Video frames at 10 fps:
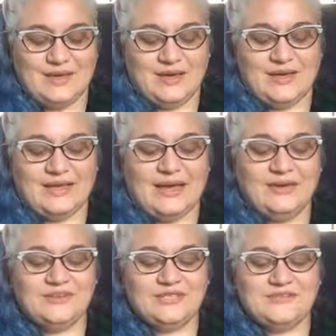Allow
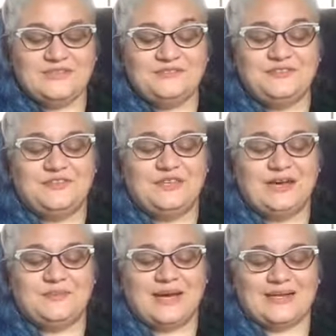yourself to feel
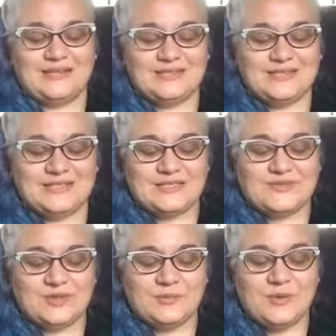that recklessness
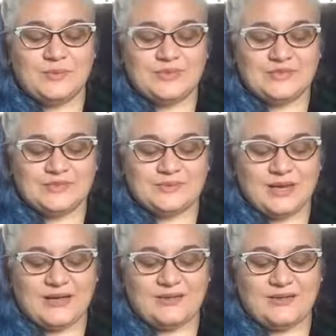for a moment as
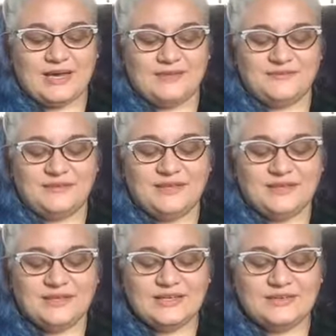well, that
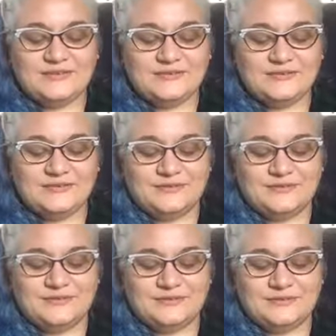feeling of
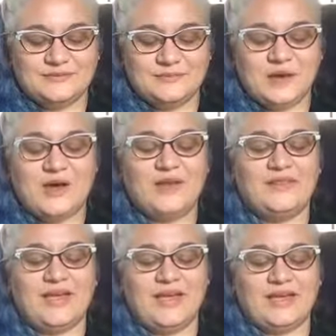on
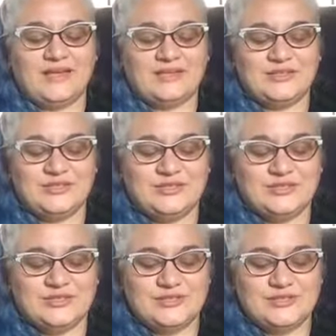the edge.